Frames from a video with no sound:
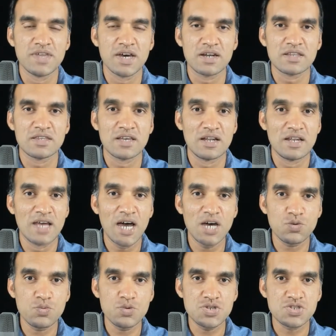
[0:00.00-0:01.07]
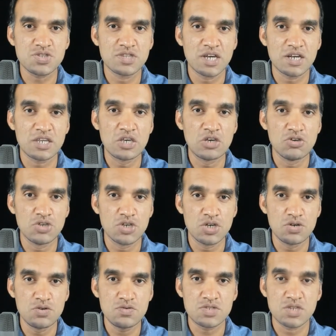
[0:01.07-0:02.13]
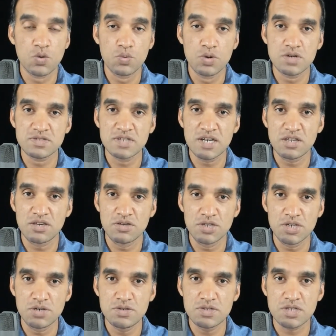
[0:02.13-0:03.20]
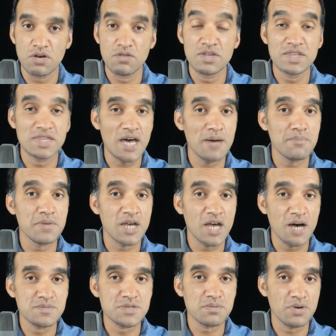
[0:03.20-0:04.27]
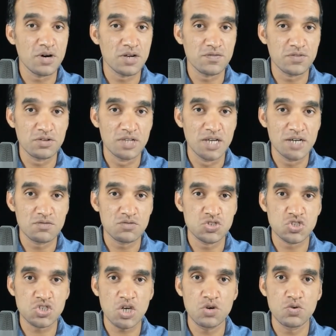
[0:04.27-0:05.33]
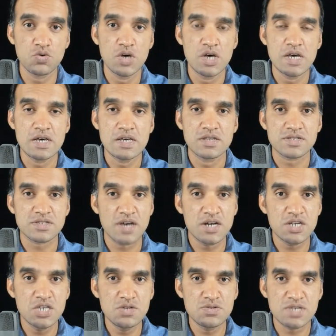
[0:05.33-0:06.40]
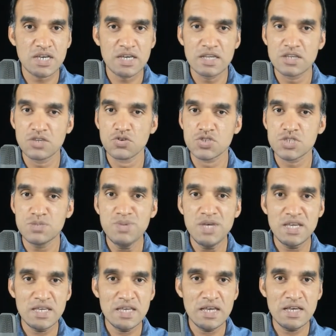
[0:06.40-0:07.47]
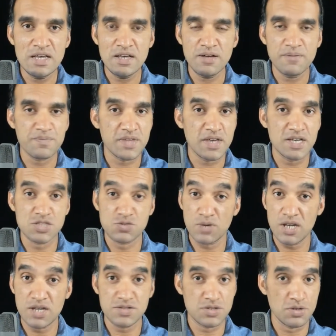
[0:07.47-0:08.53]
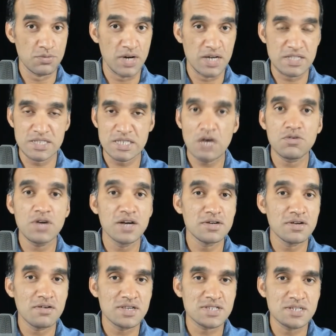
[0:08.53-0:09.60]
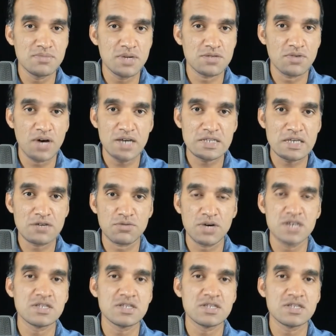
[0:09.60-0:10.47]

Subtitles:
that the language that you use, the word that you use, only that becomes a part of your language. So start using it in your speaking as well as your writing. Don't underestimate writing.